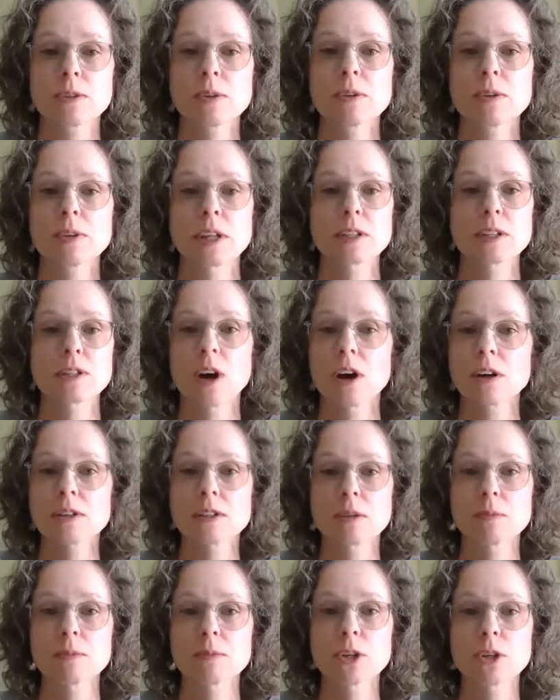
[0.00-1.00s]
That's
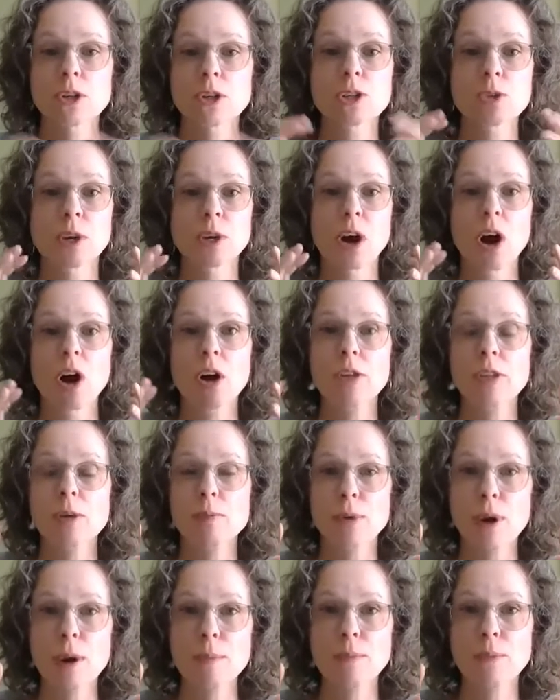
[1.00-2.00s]
awesome. So you're doing all the
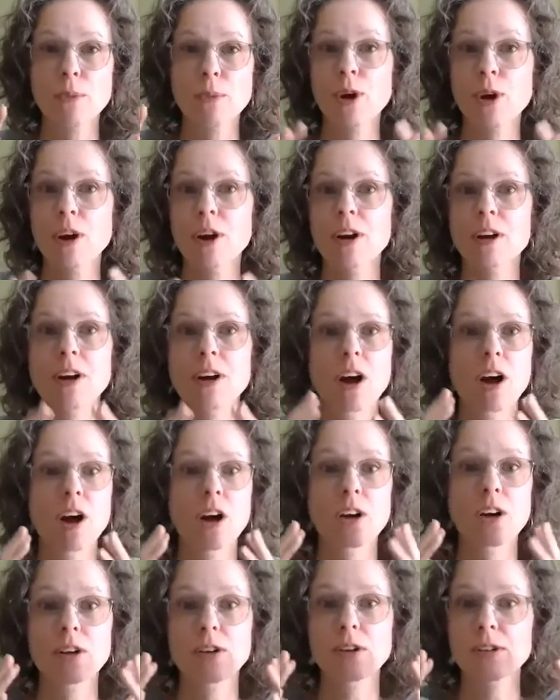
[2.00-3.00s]
prep work,
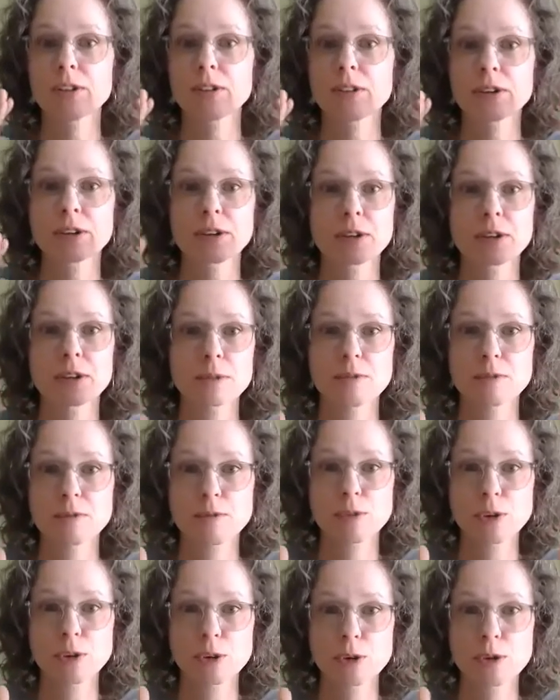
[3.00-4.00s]
all the
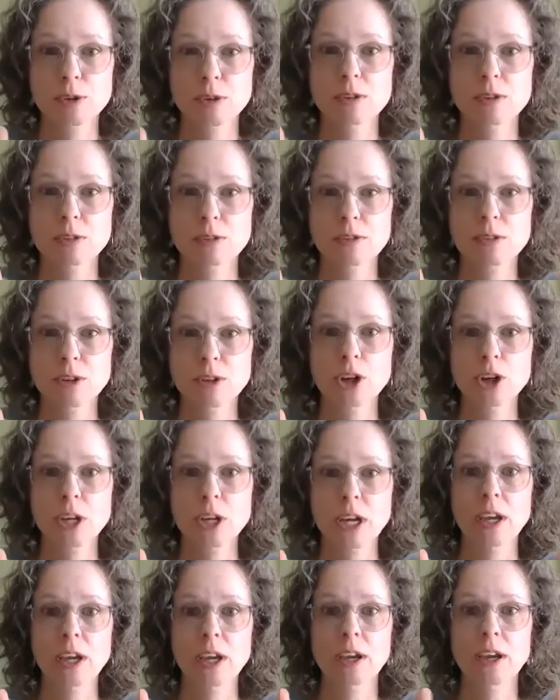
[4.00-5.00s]
food
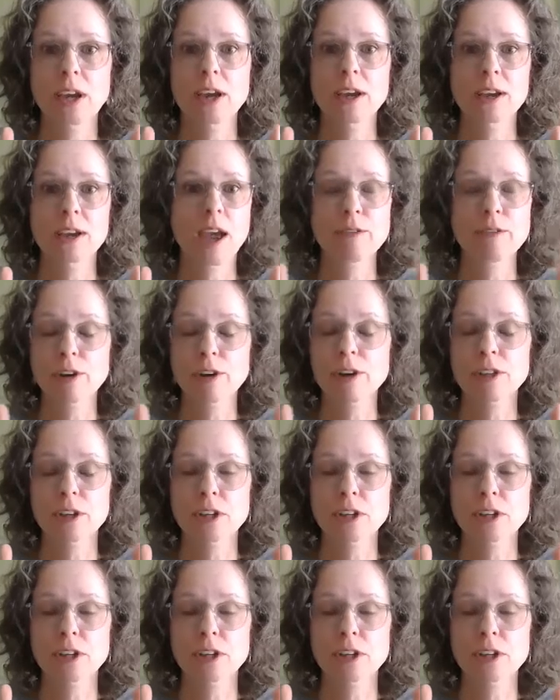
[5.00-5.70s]
cooking and everything,